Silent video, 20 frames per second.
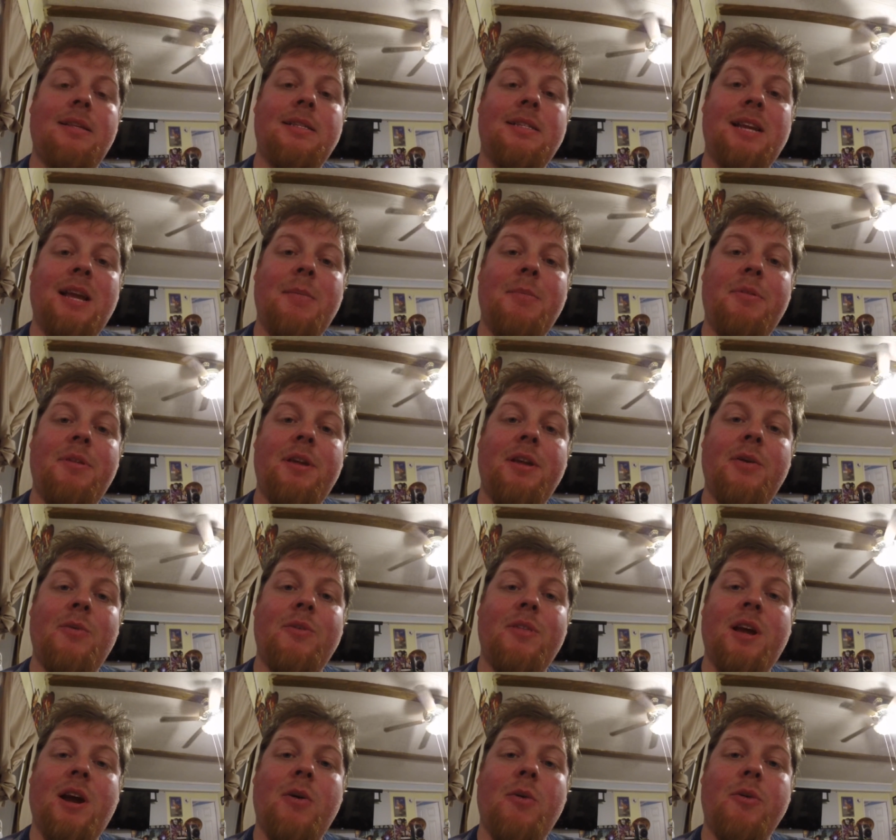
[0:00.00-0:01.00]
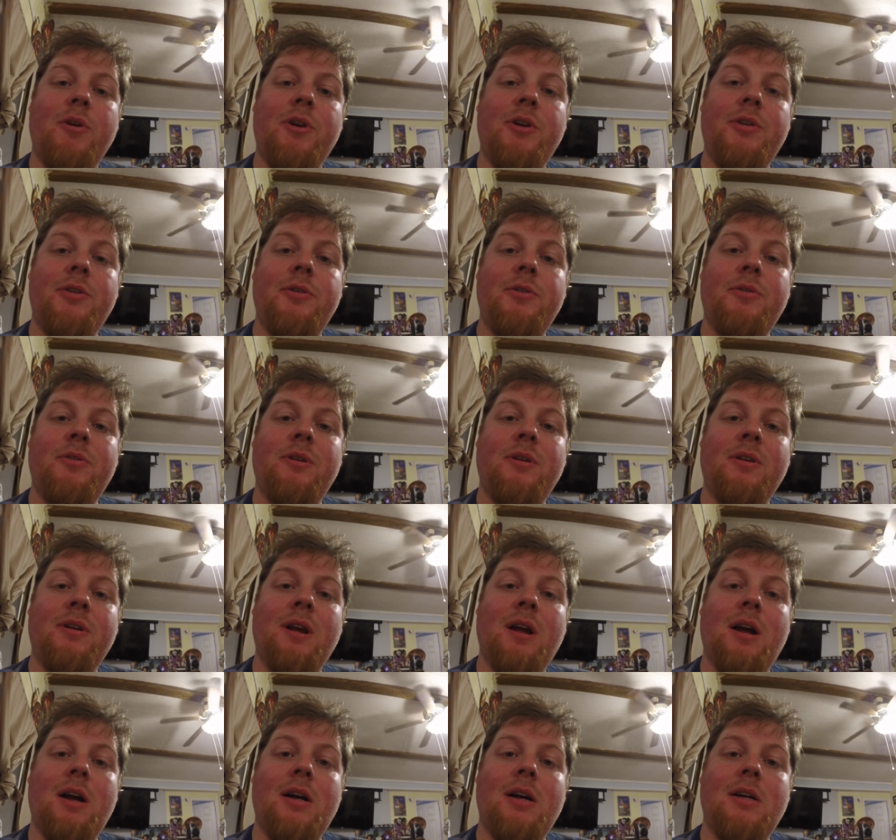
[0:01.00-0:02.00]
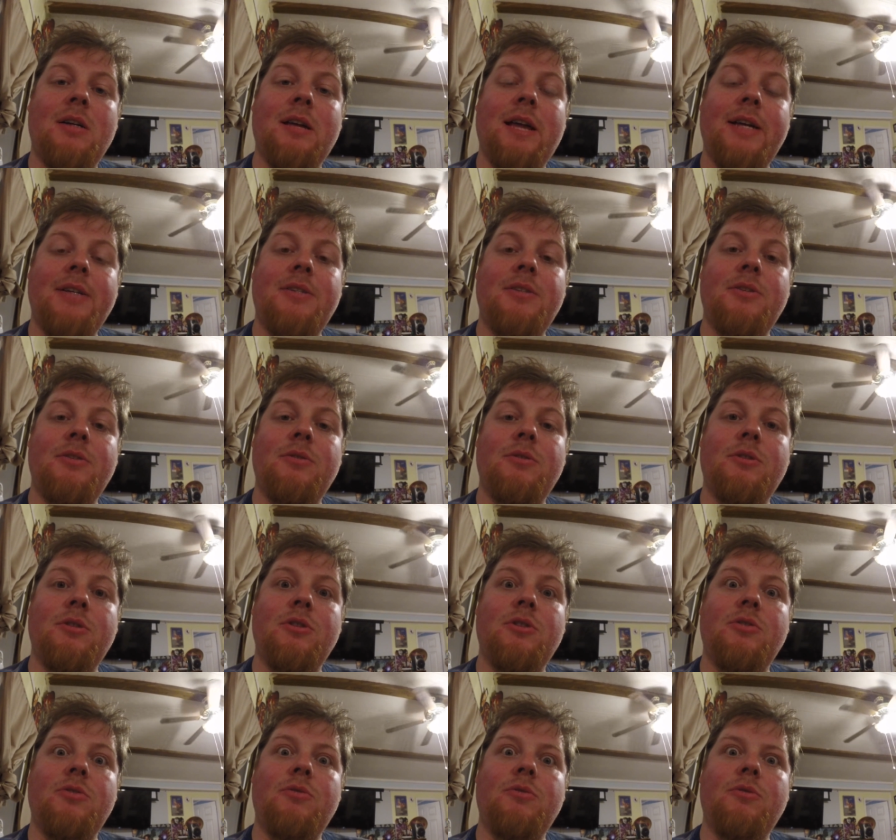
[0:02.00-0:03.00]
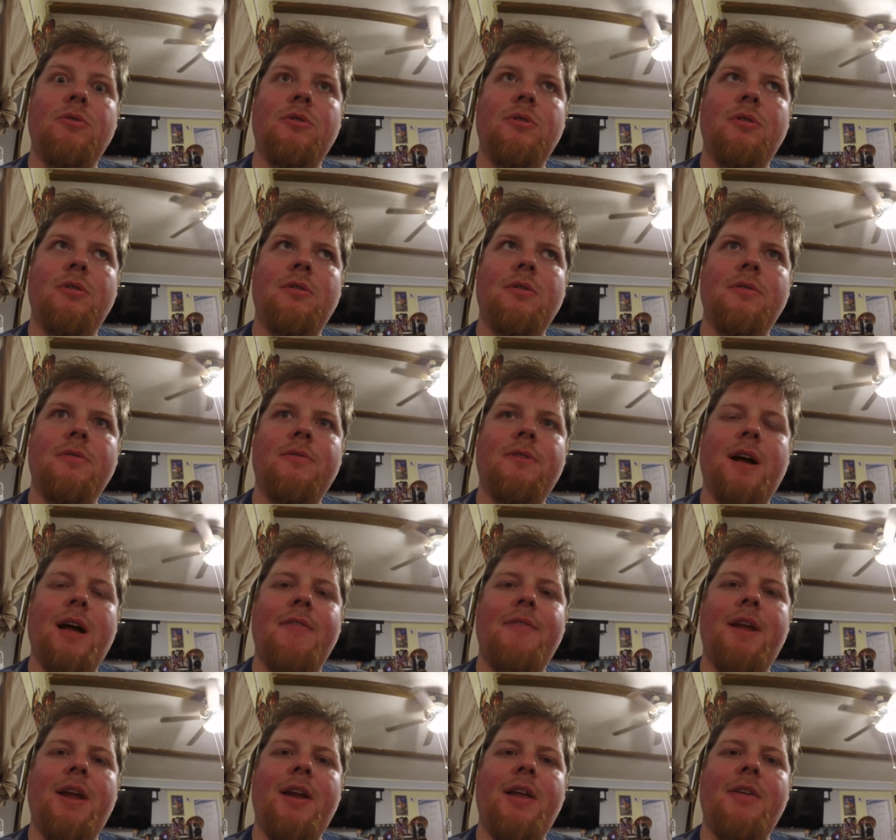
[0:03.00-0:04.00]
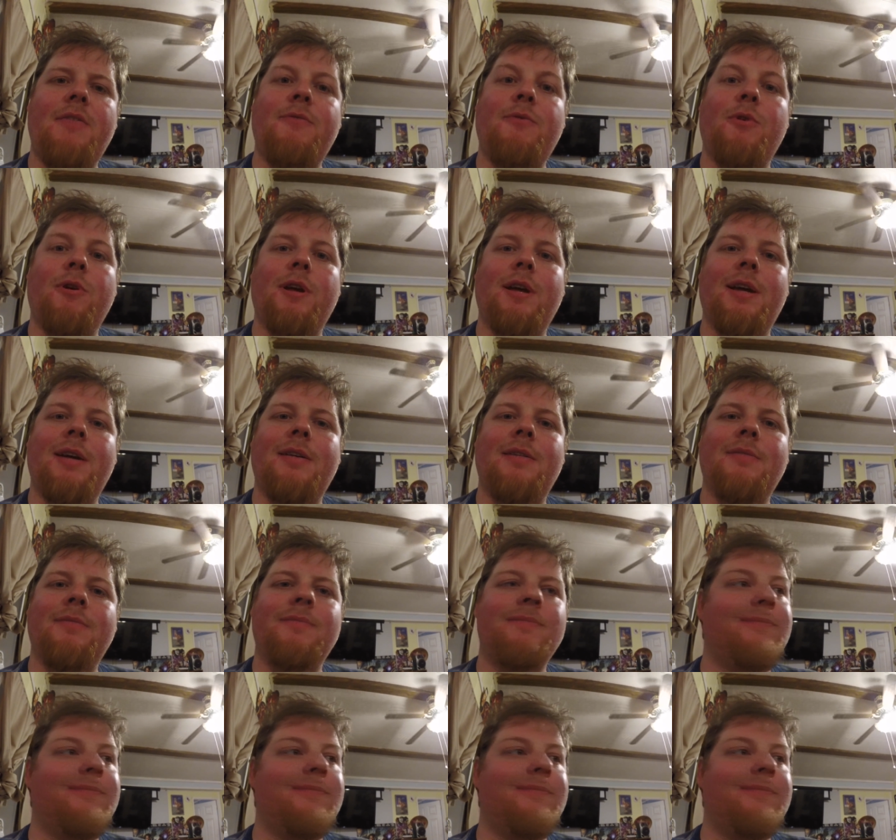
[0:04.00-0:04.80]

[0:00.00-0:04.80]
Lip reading: the same thing with our new ASUS Dual 580 4 gig.